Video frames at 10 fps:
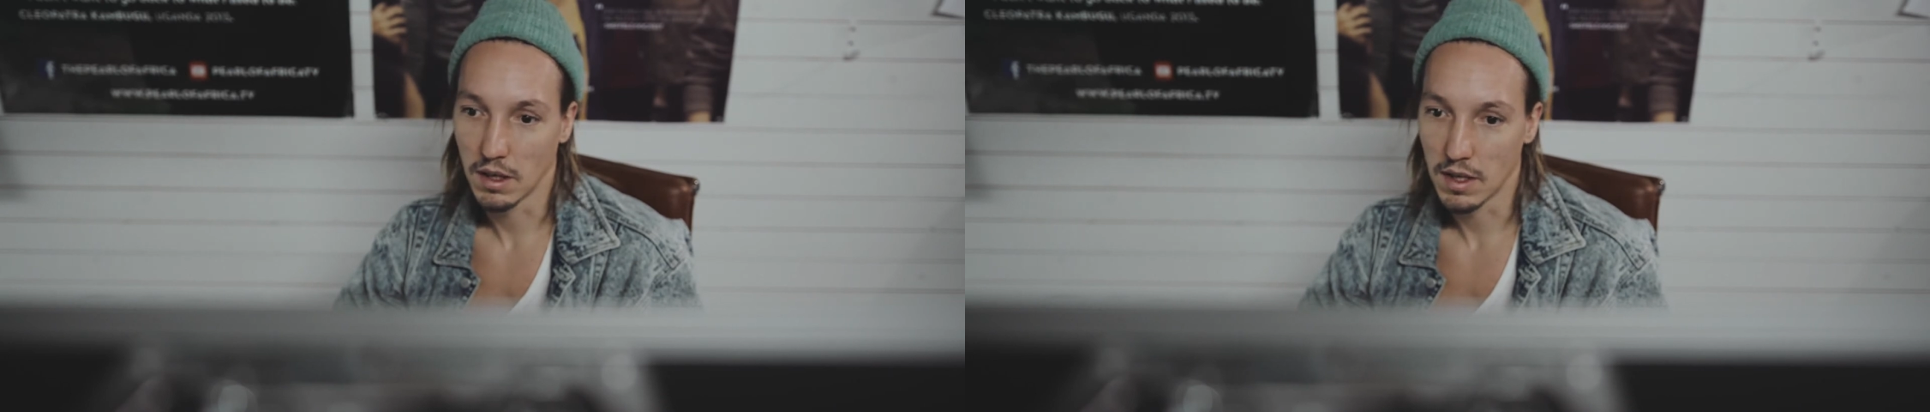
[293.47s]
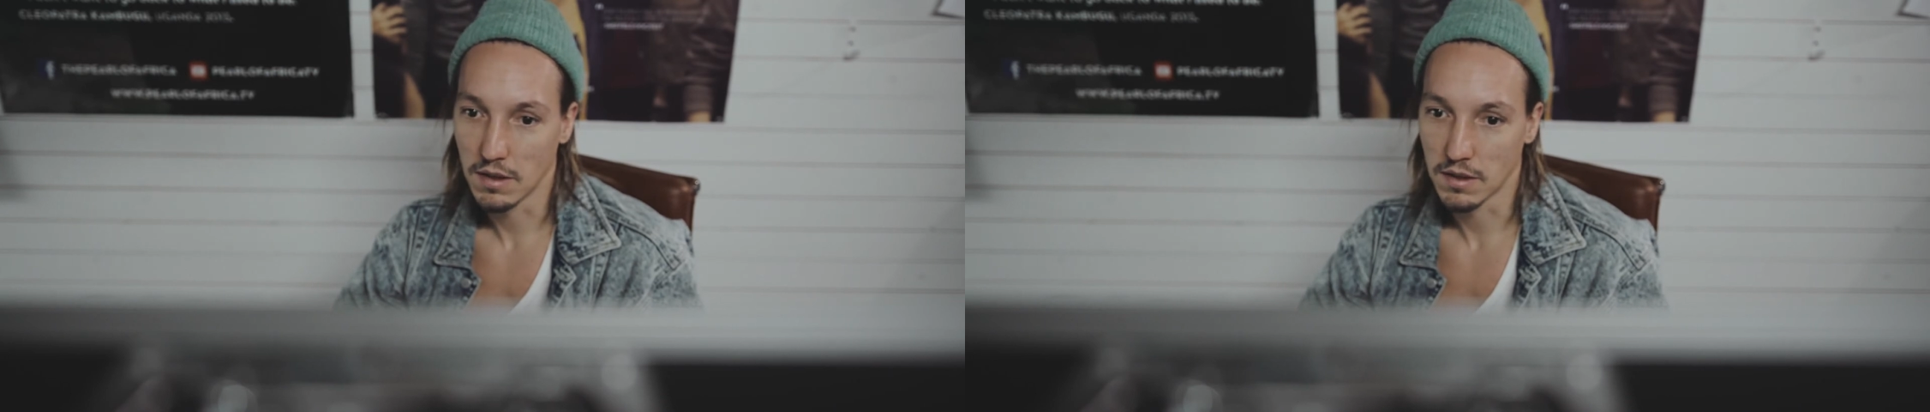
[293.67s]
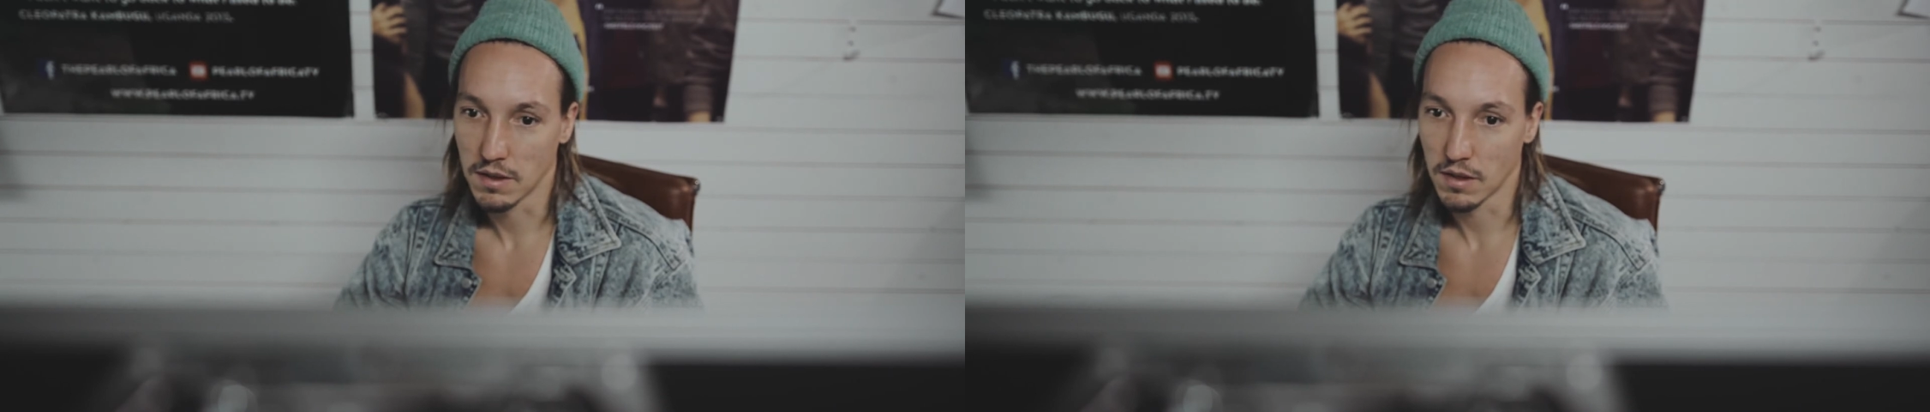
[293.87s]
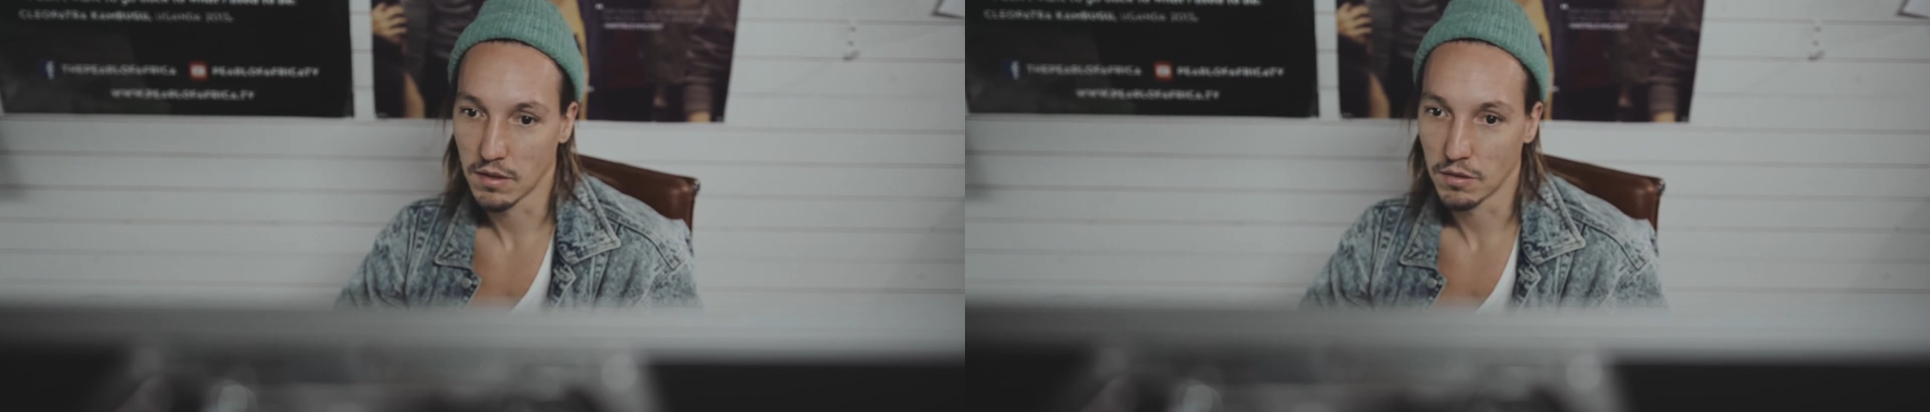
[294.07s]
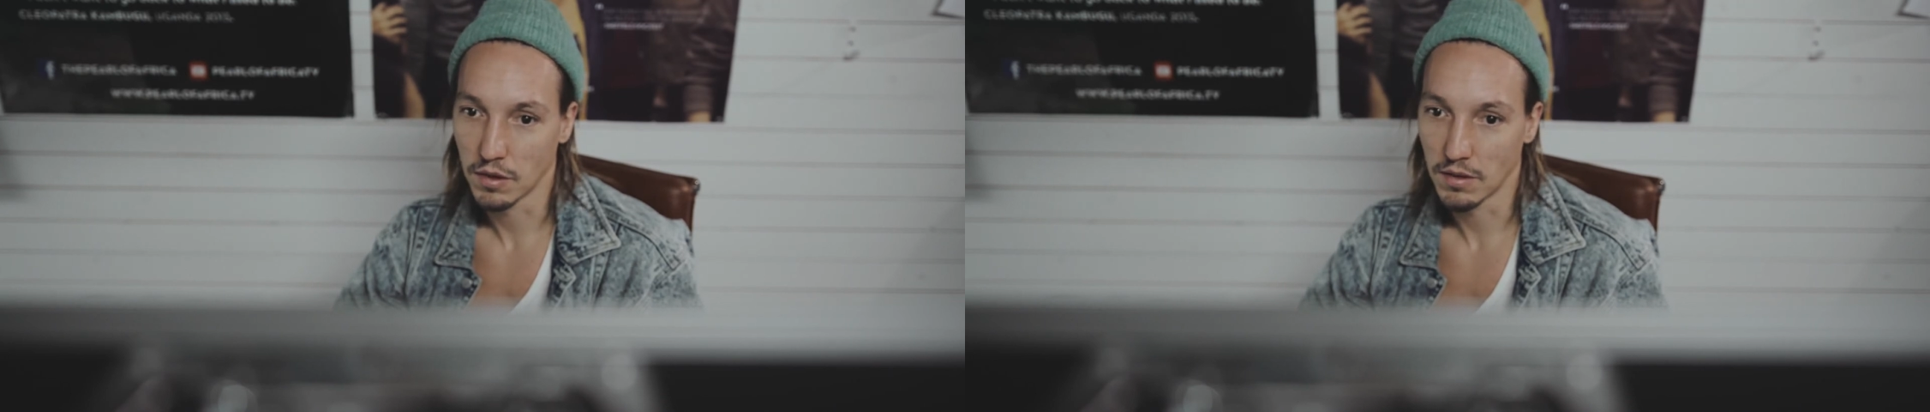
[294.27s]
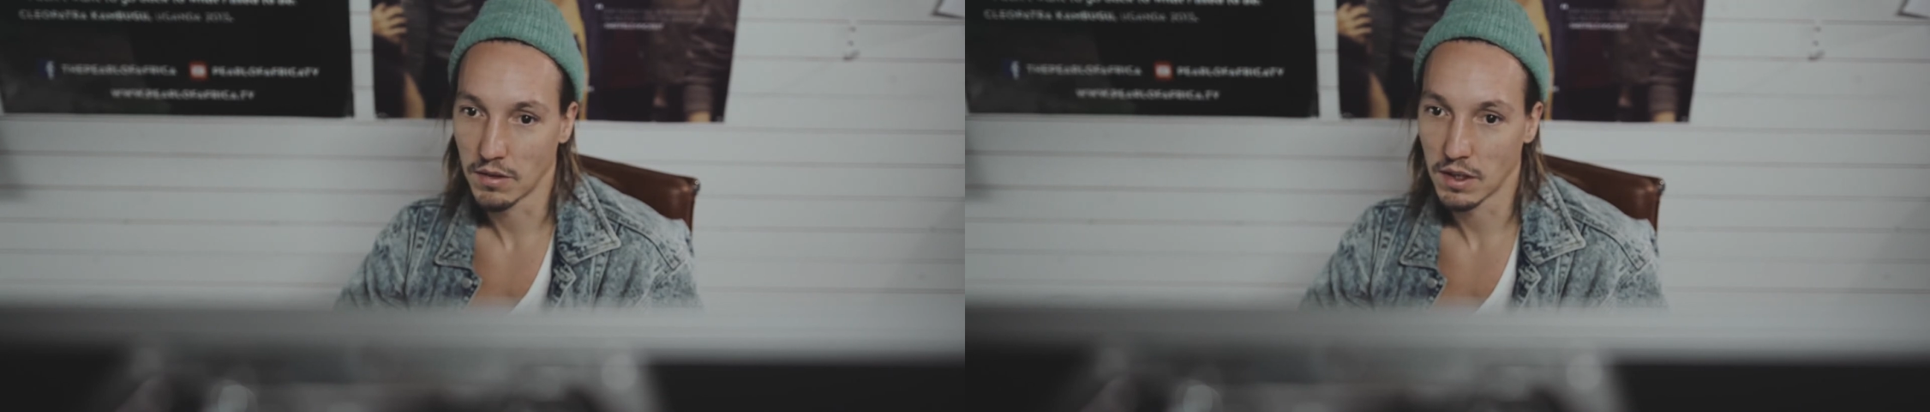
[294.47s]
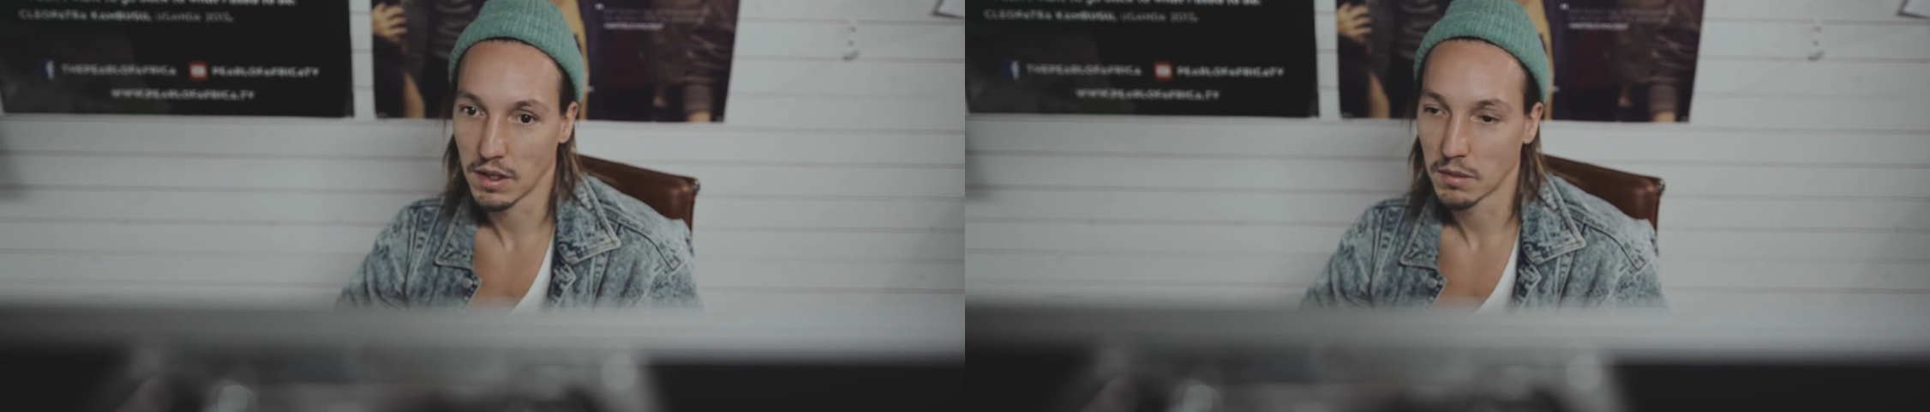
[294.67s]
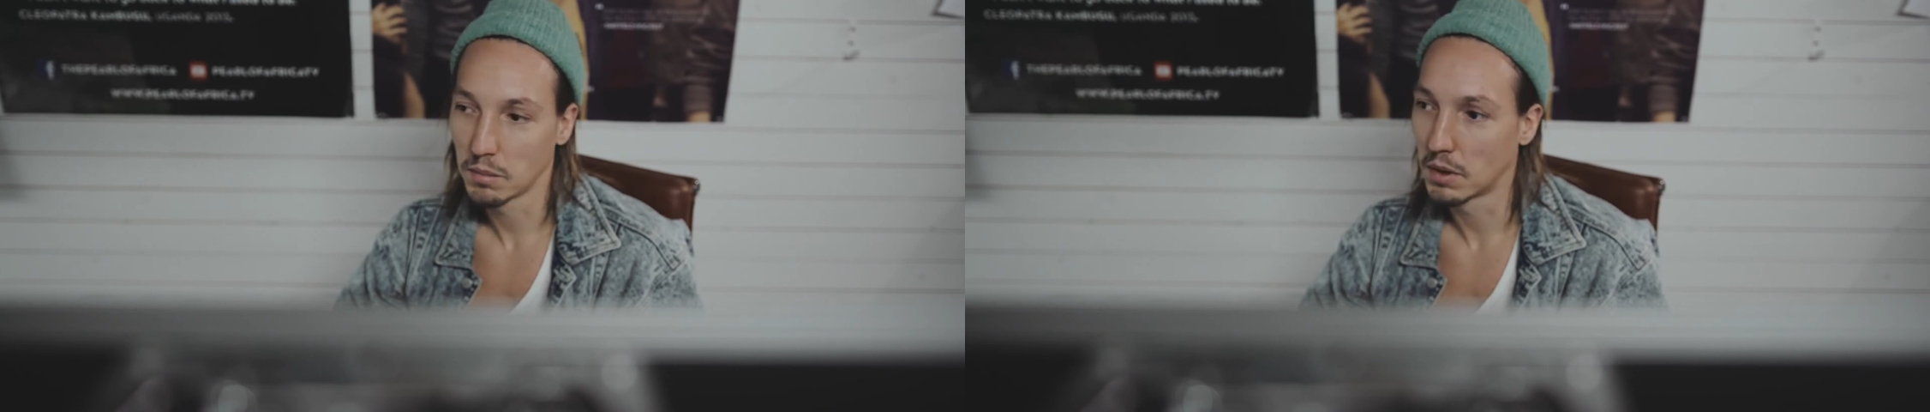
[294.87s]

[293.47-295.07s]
necessary for everything,